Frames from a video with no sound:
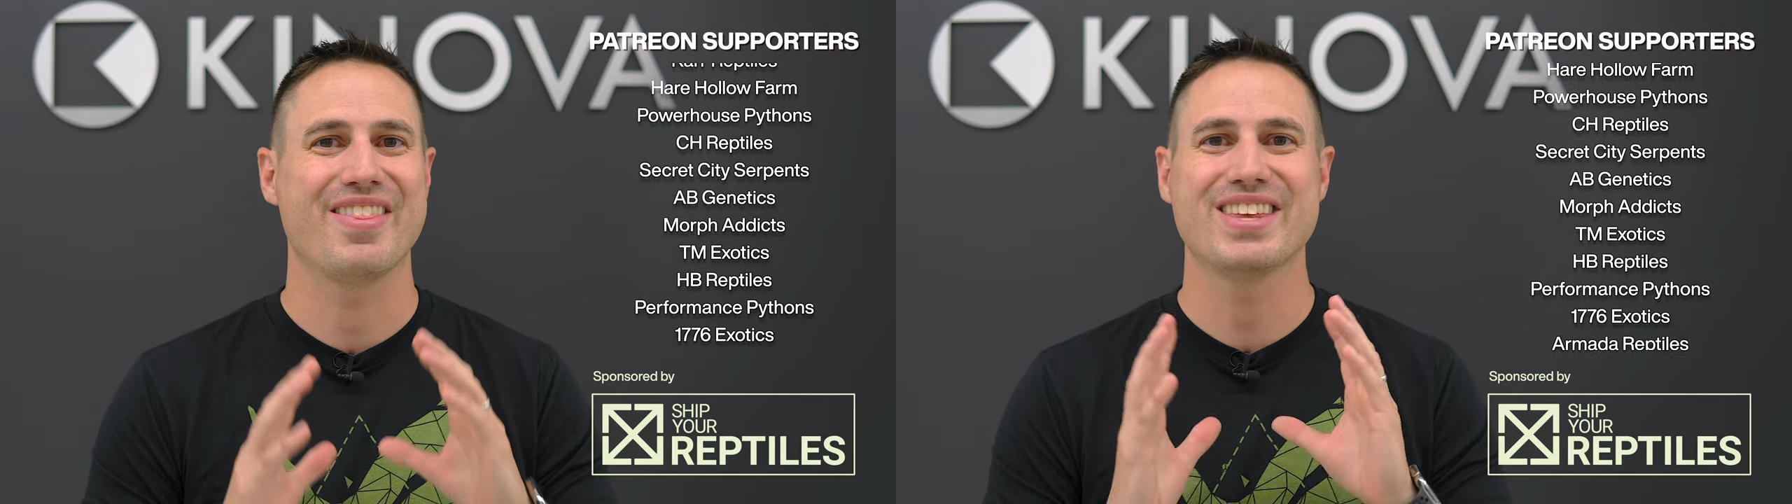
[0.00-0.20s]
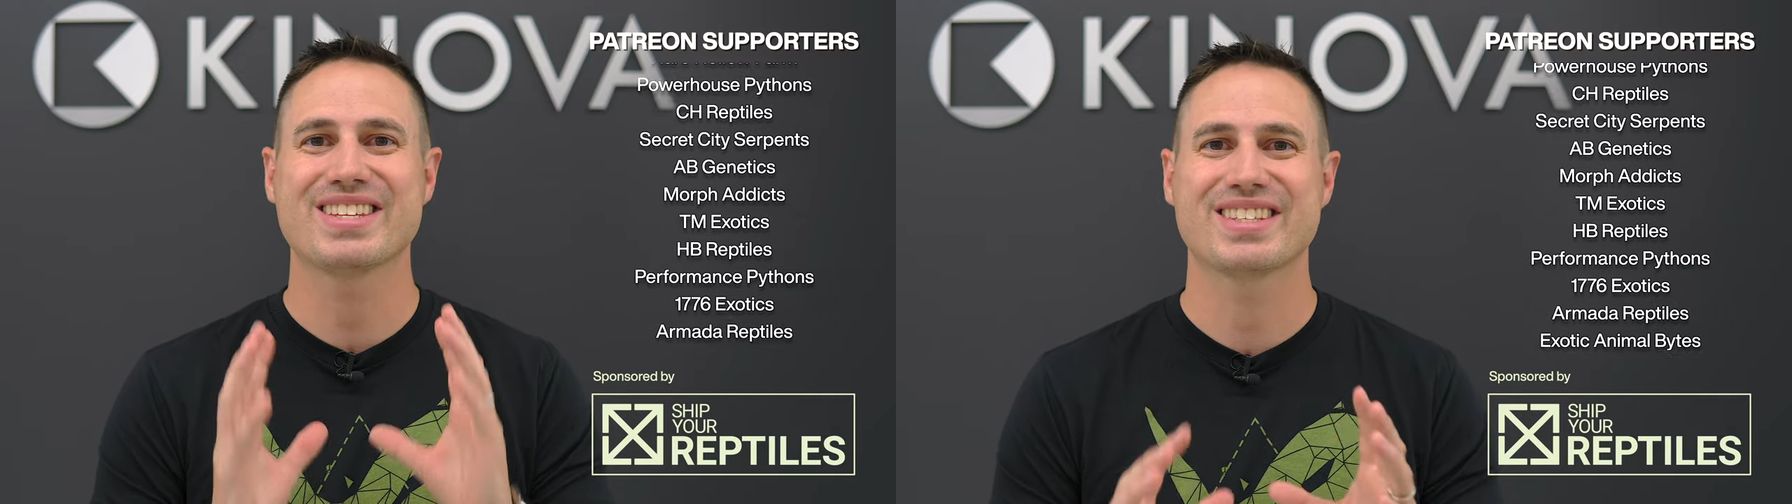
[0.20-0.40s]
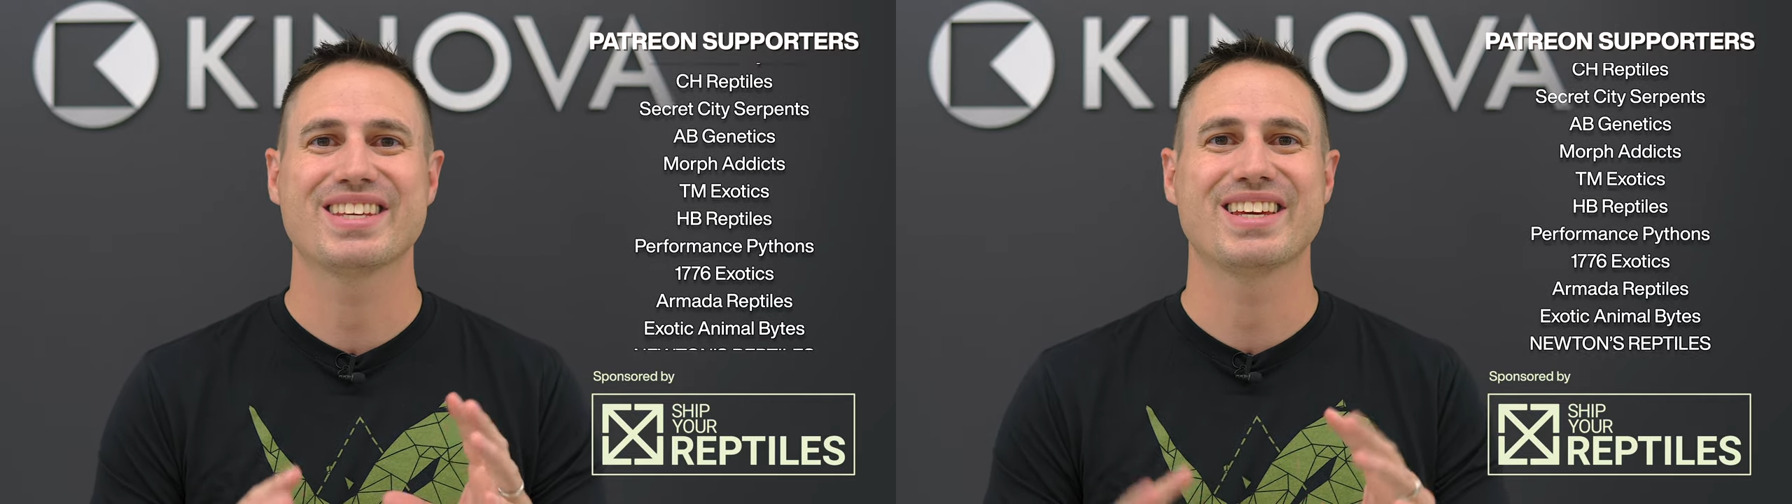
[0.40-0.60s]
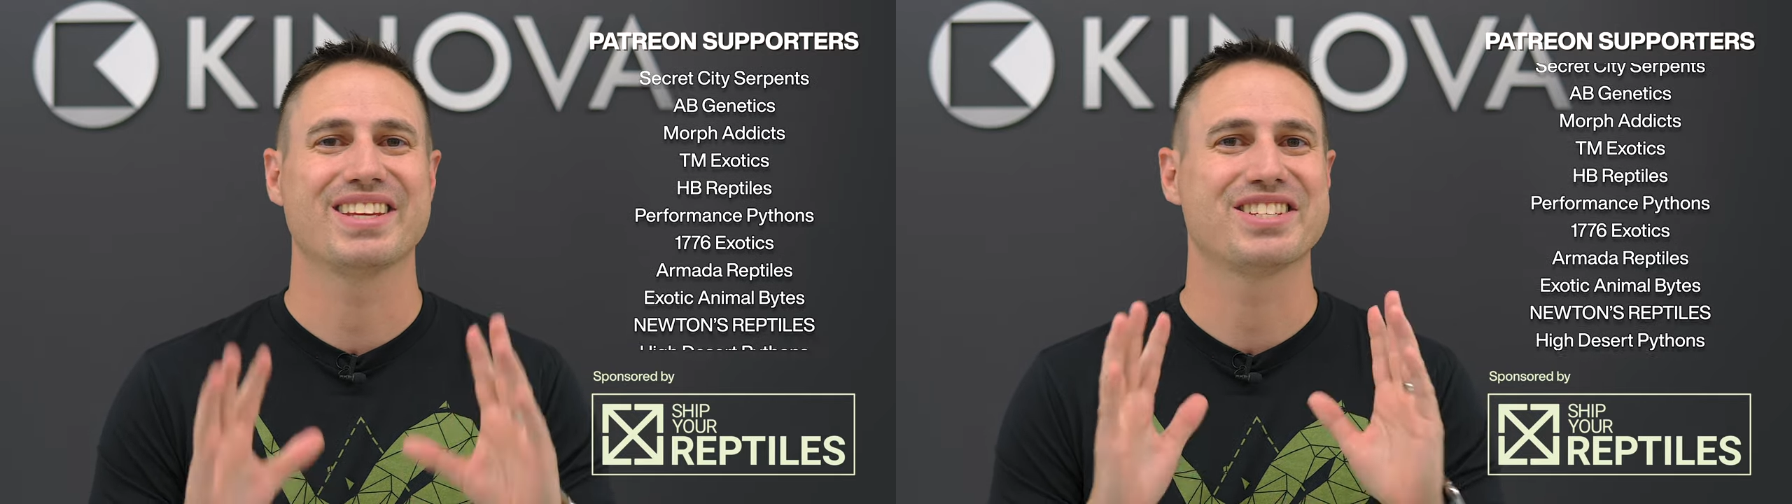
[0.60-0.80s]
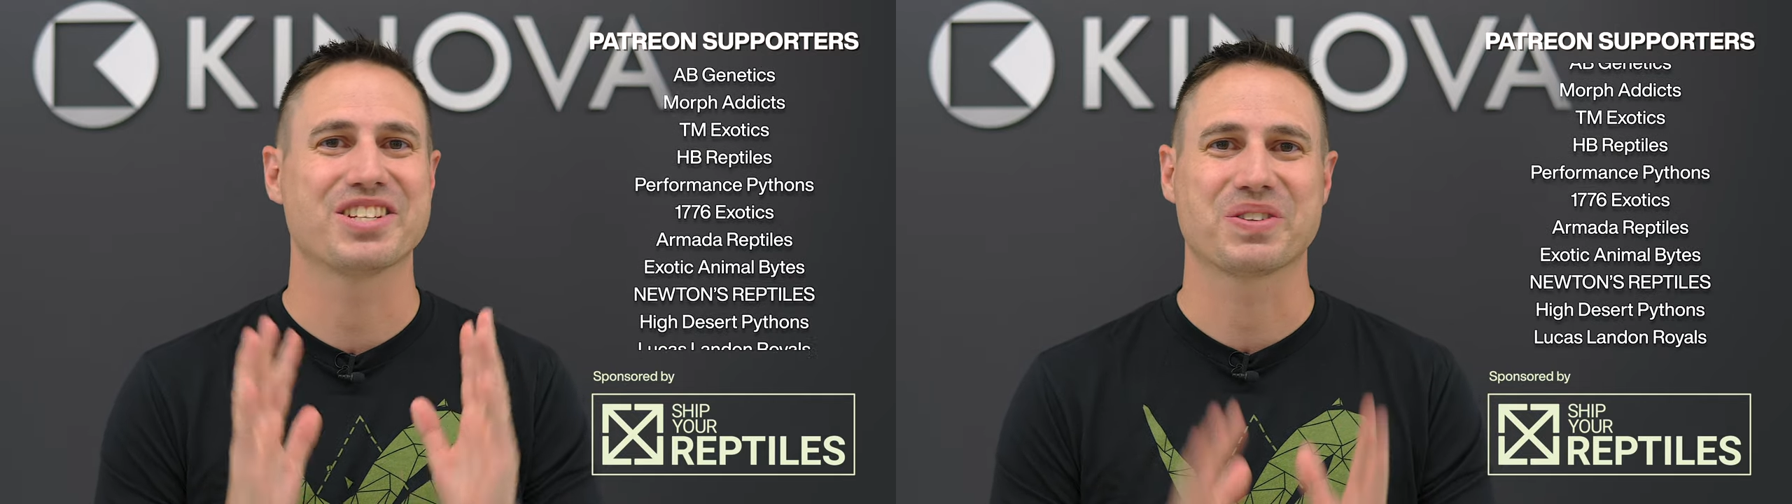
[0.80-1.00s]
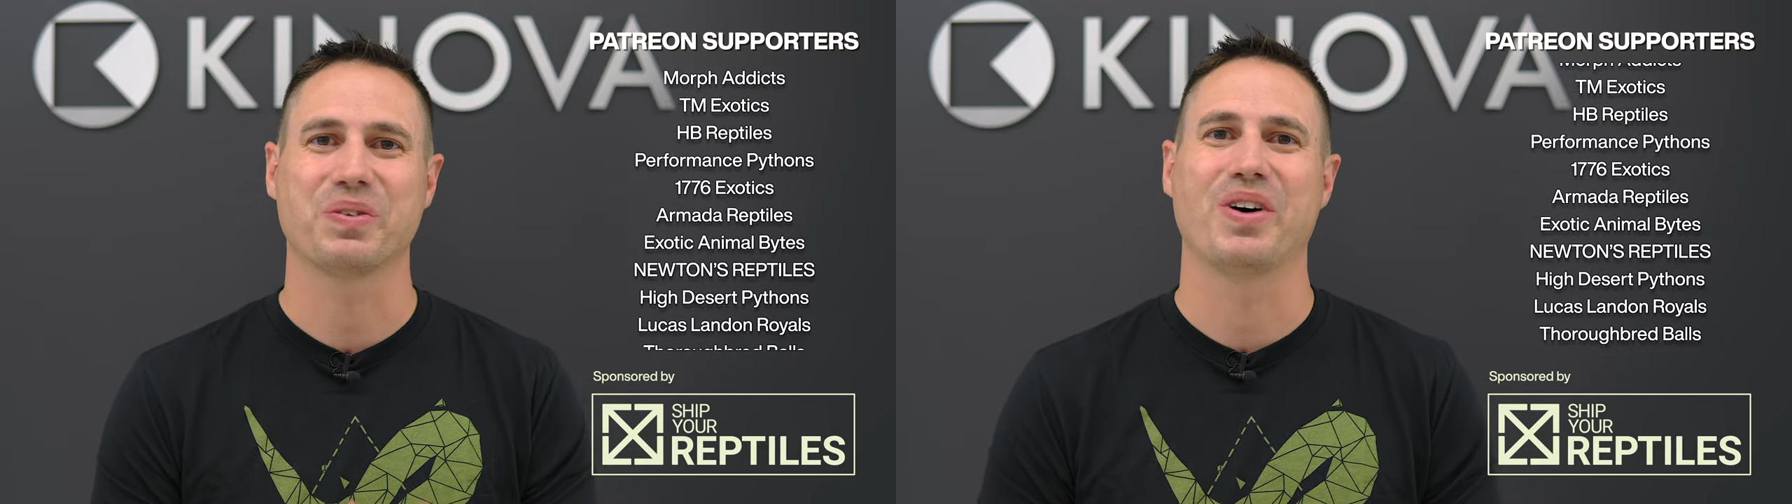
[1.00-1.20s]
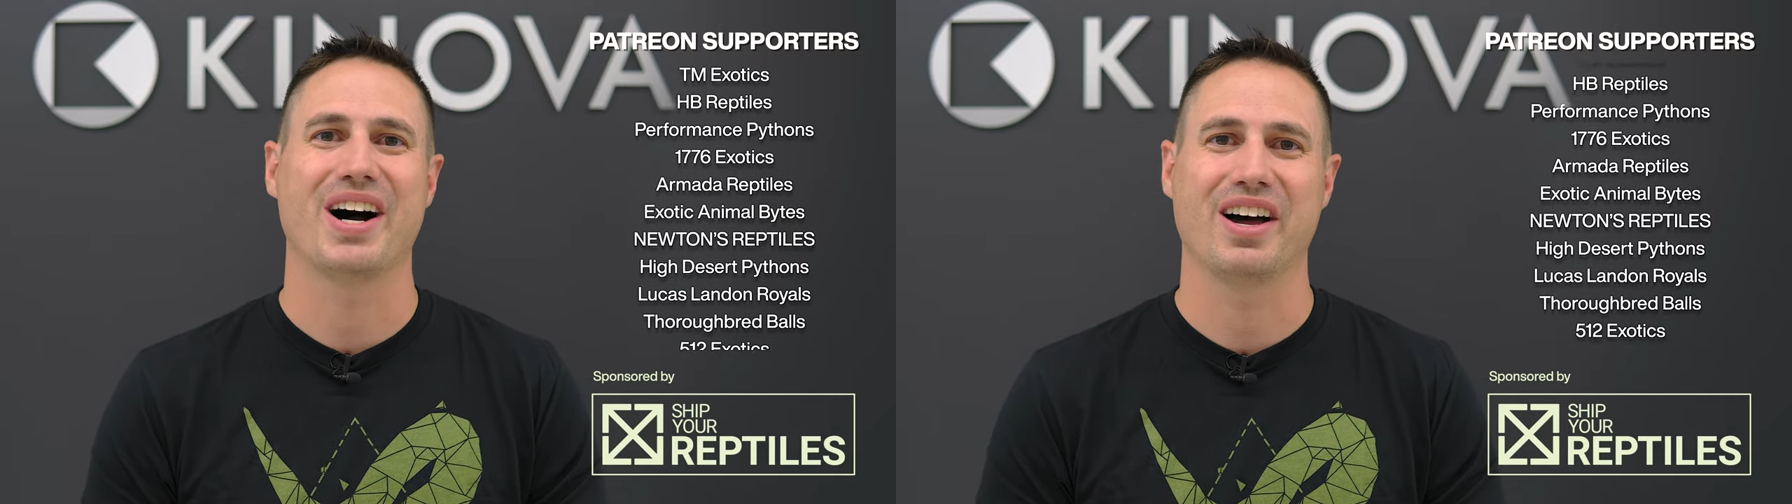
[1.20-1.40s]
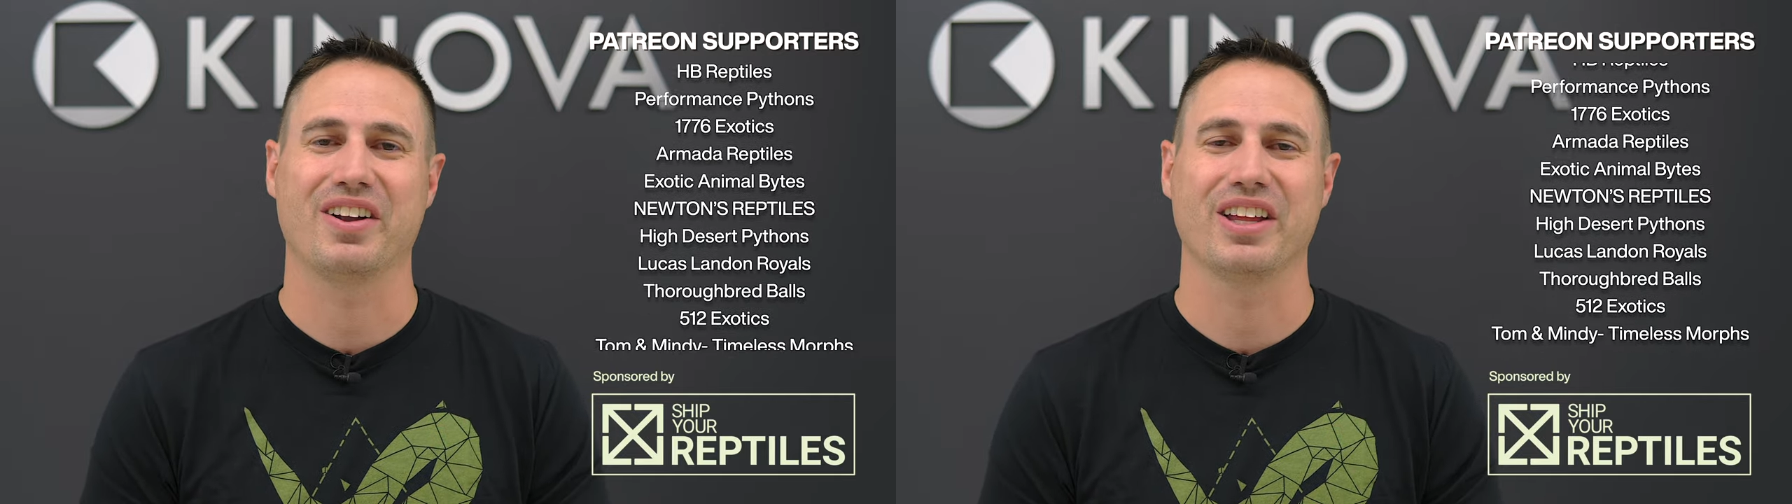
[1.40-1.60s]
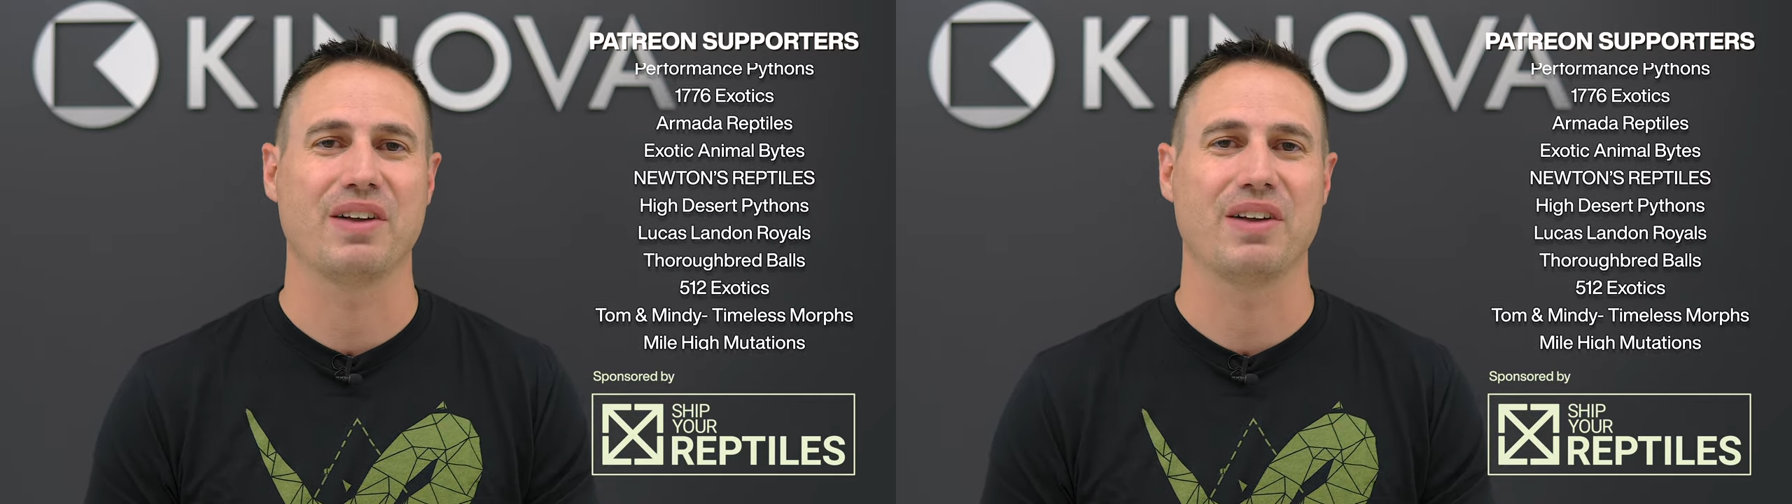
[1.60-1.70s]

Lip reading: This thing is just wild,